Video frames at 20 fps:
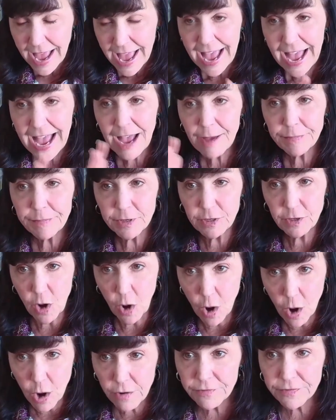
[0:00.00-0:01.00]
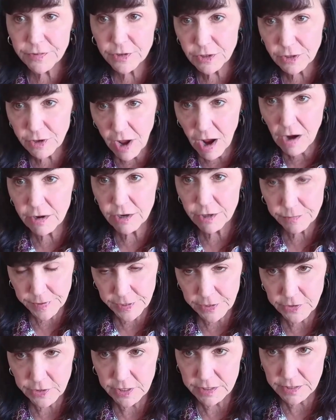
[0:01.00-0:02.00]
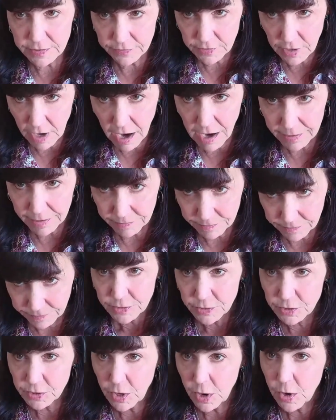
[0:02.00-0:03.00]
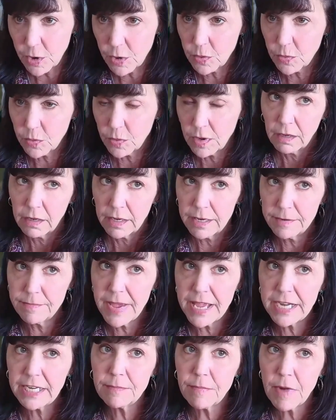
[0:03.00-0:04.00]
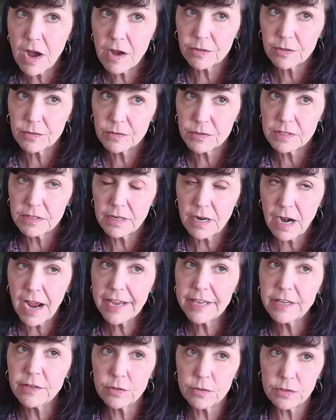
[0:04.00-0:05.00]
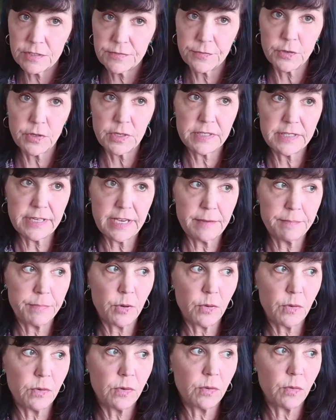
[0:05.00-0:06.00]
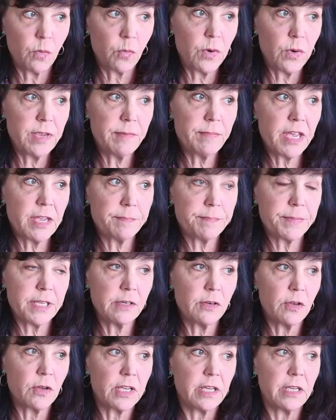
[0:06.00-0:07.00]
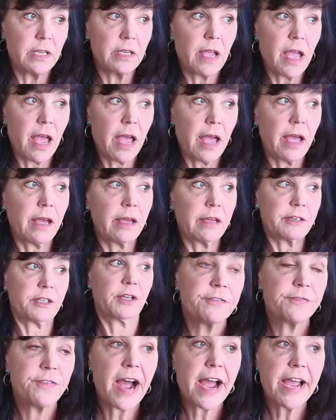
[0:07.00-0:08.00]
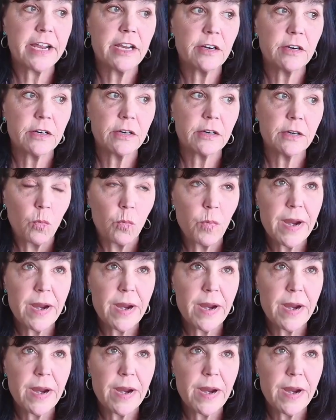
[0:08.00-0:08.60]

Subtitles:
happen over longer periods of time. So, in many models that I use, for example, we might be looking at where